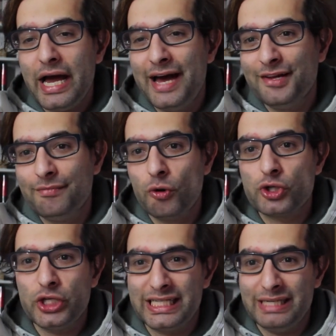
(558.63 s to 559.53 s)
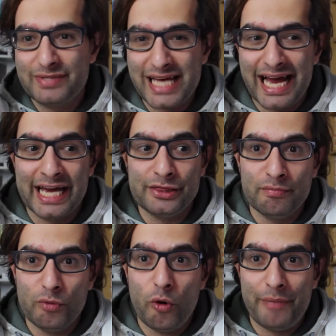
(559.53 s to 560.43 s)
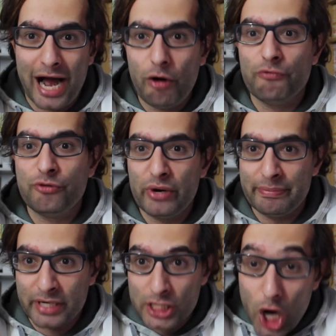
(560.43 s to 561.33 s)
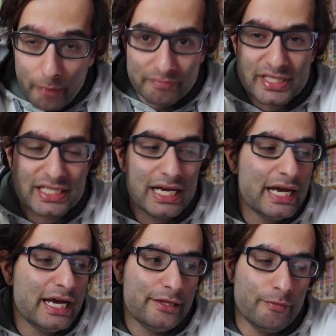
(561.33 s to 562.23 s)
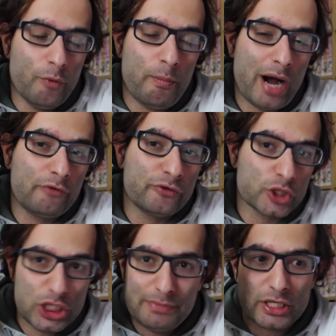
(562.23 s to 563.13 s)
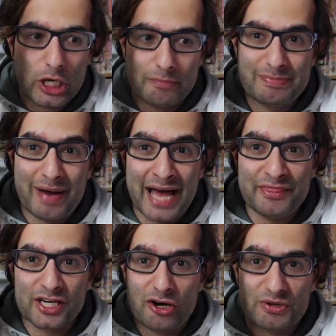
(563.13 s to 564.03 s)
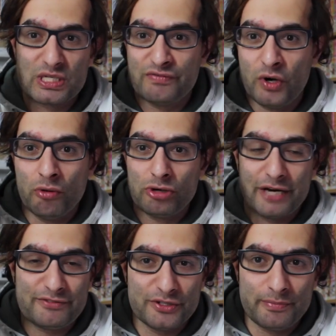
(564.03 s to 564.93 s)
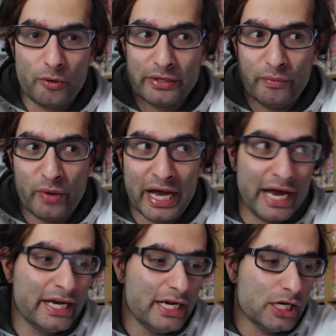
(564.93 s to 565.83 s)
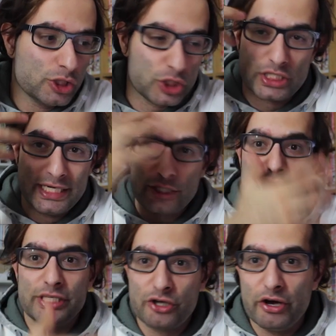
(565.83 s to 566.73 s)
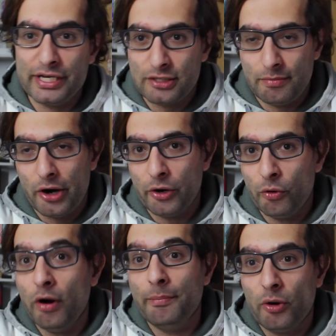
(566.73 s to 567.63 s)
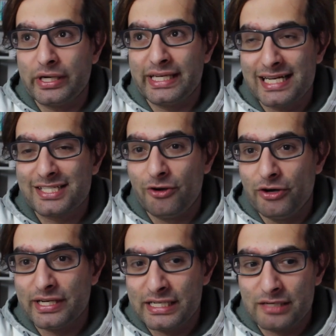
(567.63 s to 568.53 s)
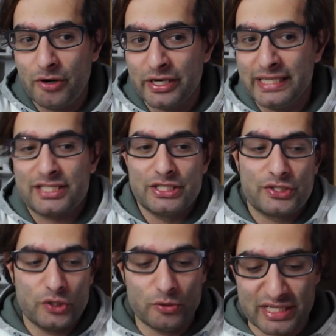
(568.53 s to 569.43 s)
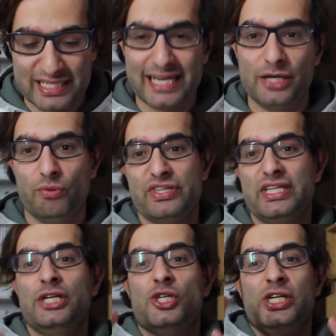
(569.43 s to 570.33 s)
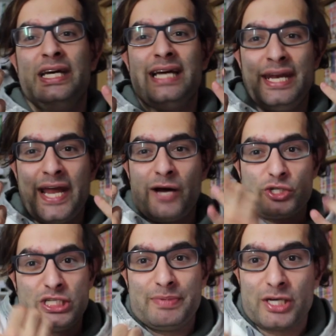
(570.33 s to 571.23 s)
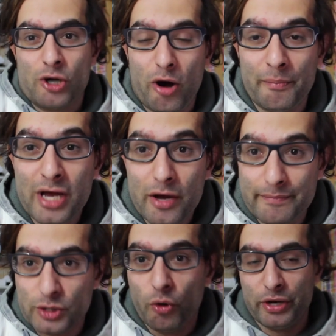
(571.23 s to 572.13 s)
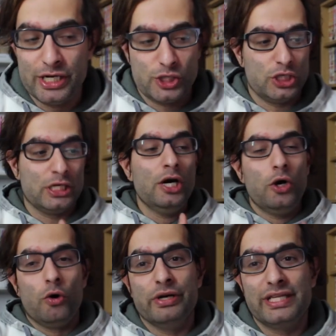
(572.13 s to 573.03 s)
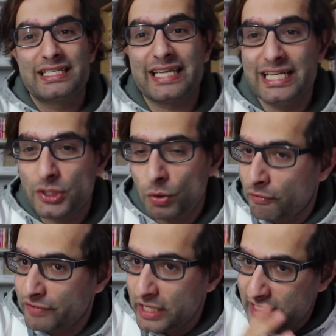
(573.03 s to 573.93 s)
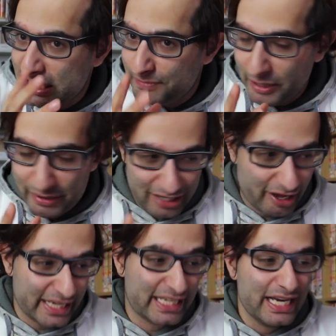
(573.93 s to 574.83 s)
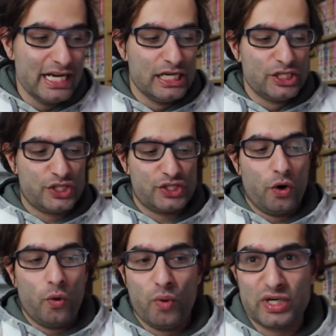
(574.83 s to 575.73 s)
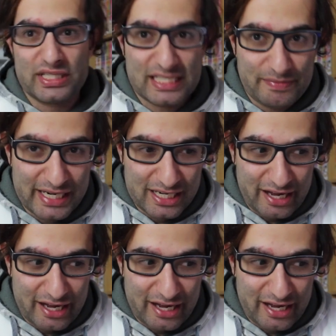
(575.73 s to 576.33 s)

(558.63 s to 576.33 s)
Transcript: And the more she keeps at it, the more powerful it becomes, the more powerful she becomes, but at the cost of her own life, to the point where she's literally turned into Mana, or her body has turned into Mana. It's consumed, it's taken all this energy in, and now she's become pure energy, or in this case, sort of spirit-like. So what does this mean?